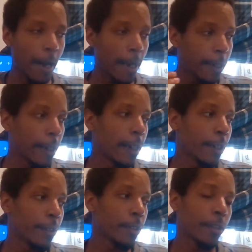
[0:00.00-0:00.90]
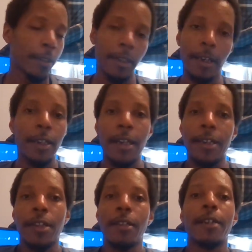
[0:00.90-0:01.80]
I get, and
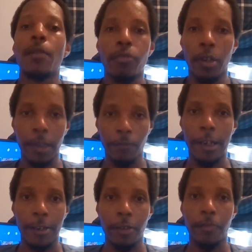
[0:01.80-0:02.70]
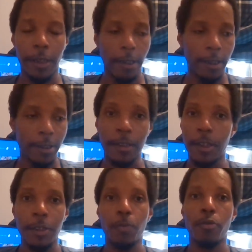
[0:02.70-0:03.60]
I sound like a broken record because
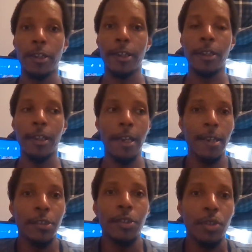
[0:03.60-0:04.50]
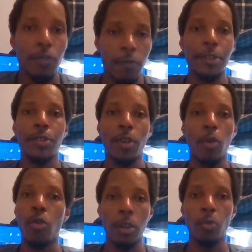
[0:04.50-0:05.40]
at this point, it's just Teresa
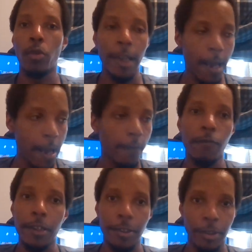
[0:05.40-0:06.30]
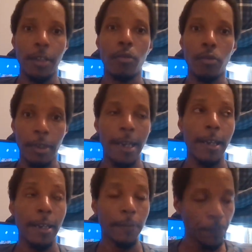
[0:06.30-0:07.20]
on one every single
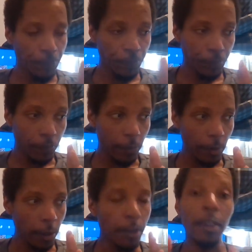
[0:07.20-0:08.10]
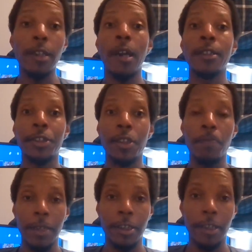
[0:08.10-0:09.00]
day. The constant
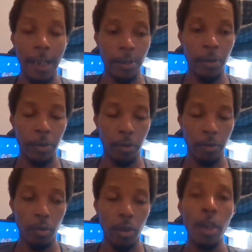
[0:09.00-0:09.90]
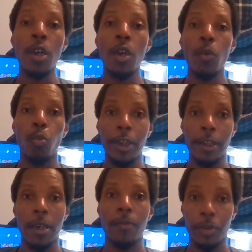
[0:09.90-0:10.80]
bitchy attitude when it
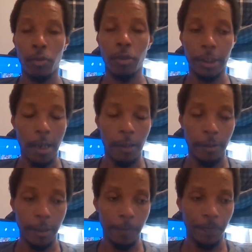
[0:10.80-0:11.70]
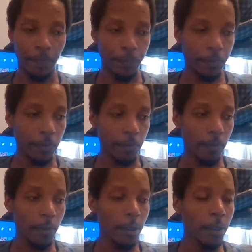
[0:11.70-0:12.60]
comes towards Holly.
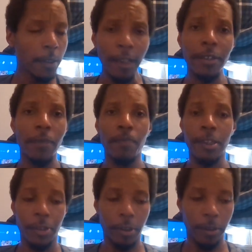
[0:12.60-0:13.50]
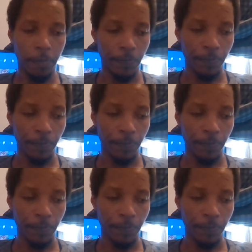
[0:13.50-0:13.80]
Not to mention